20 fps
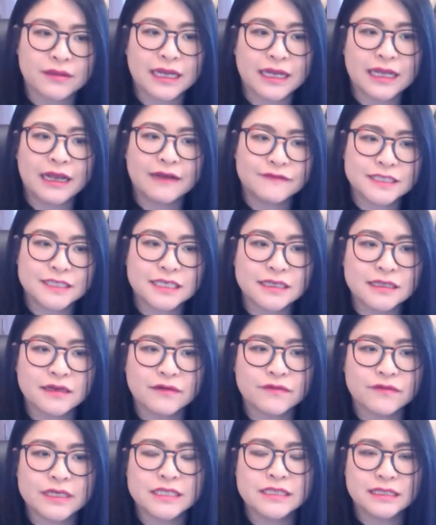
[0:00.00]
Like I've seen
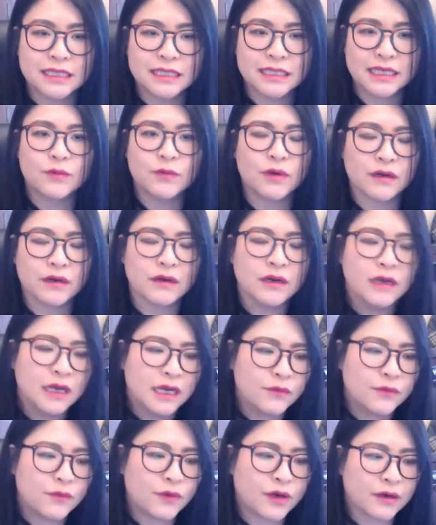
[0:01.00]
it recently where
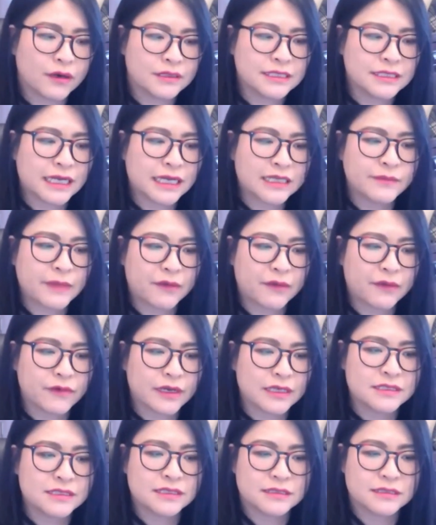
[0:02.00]
Sandymount
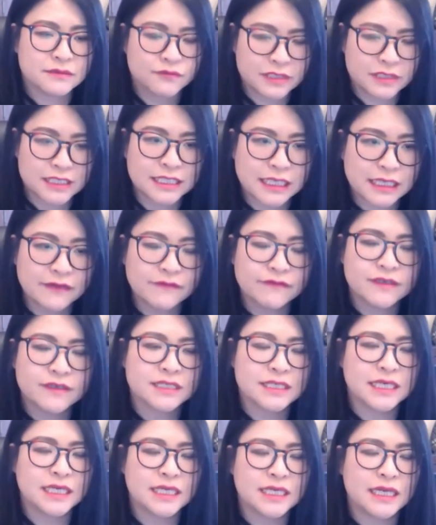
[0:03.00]
residents
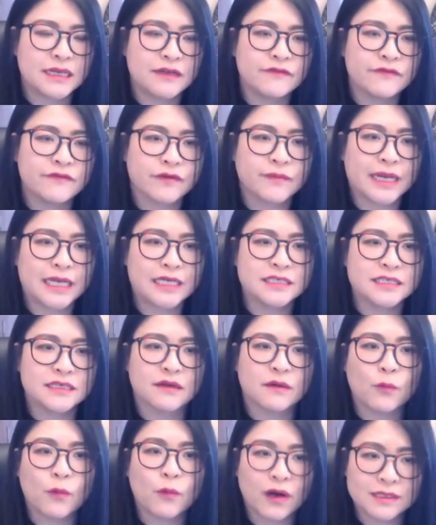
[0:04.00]
received the information
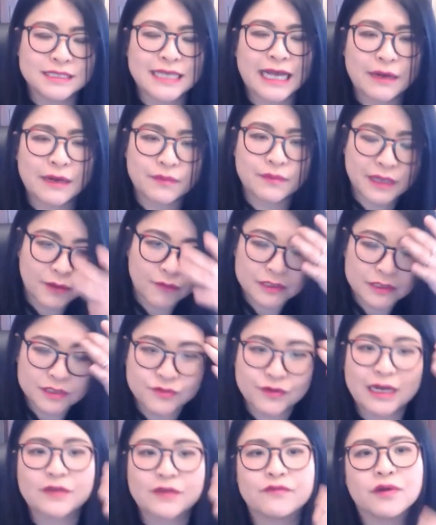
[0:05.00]
on what's happening with
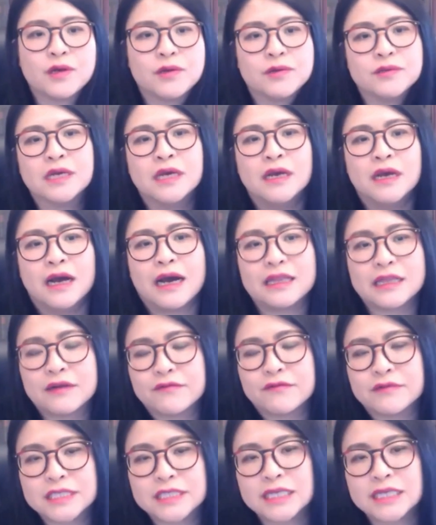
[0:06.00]
Strand Road, and I
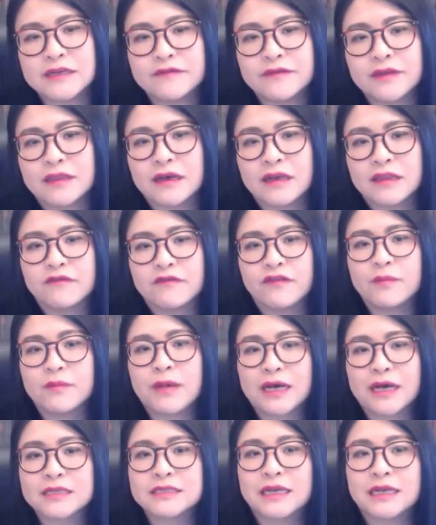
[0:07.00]
received a lot of
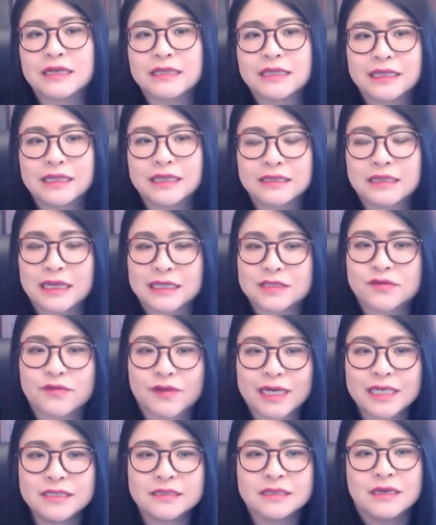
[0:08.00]
feedback saying that that's
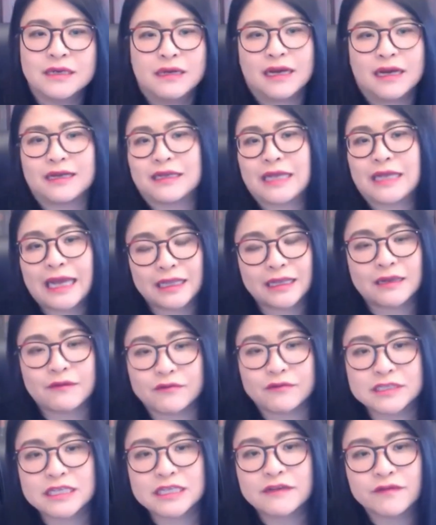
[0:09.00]
great. Again, I
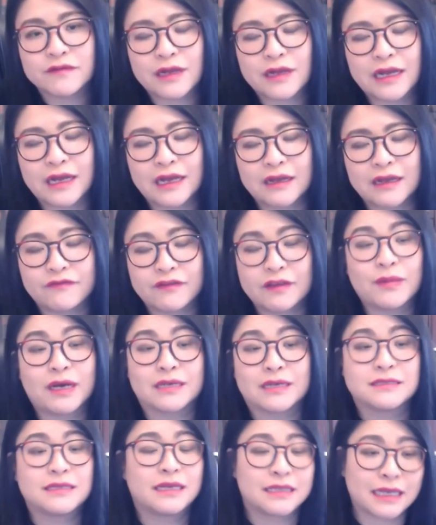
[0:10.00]
received
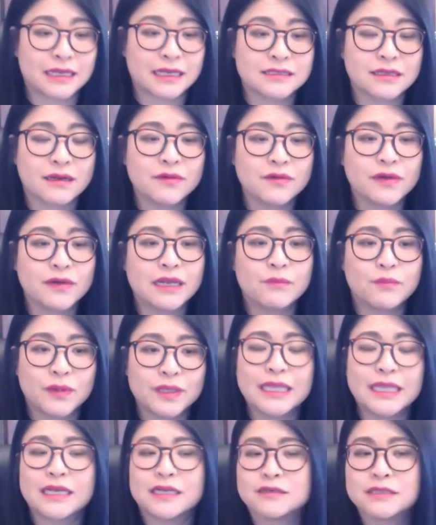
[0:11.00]
feedback saying that's not great,
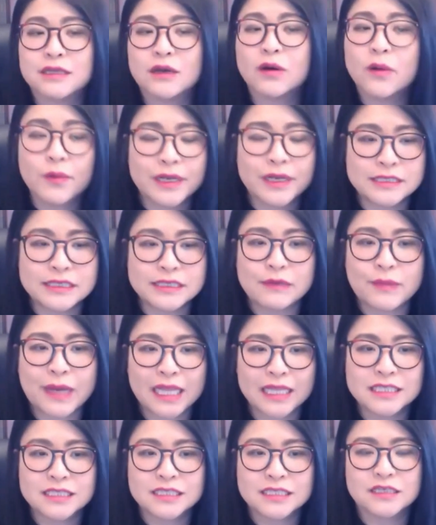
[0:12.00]
but there's always a
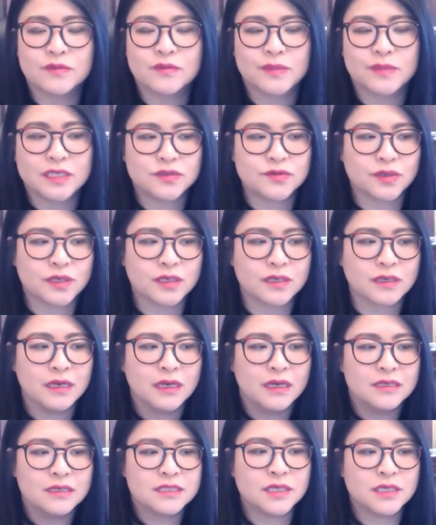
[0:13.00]
balance to be struck.
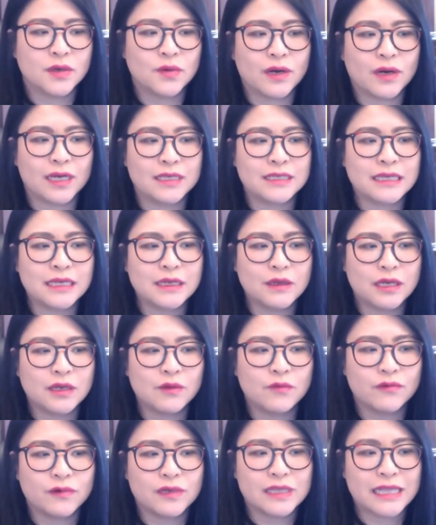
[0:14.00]
So I think
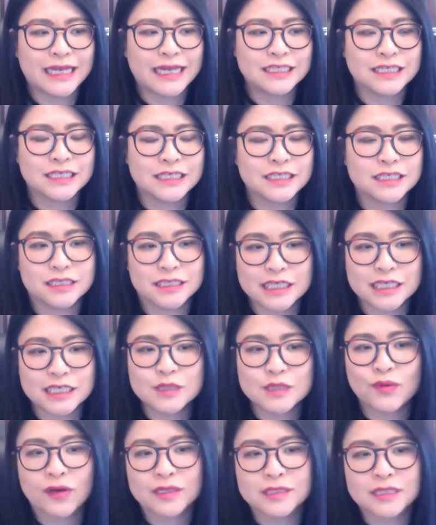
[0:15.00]
in relation to this
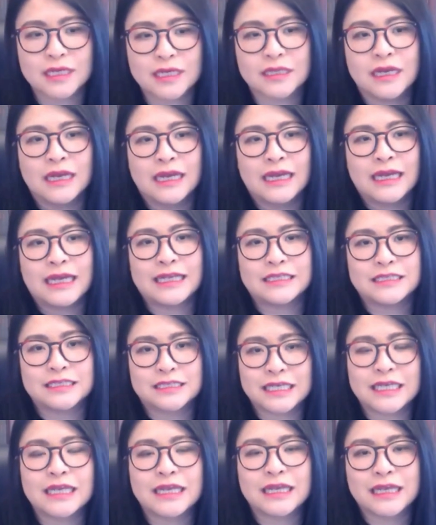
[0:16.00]
project, it's
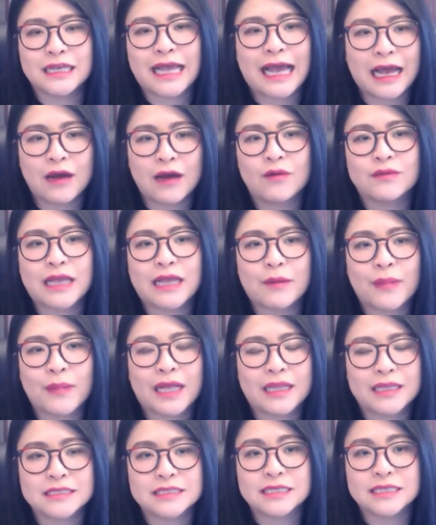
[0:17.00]
seeing how that
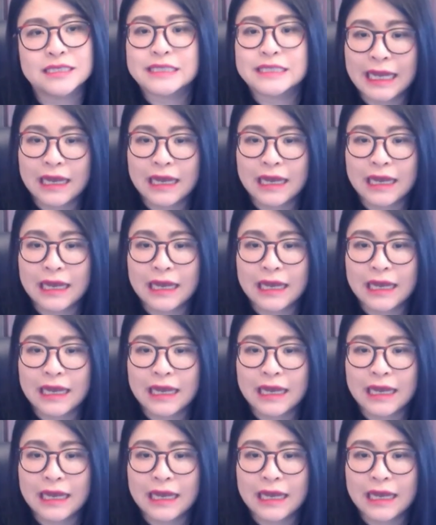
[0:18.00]
balance is.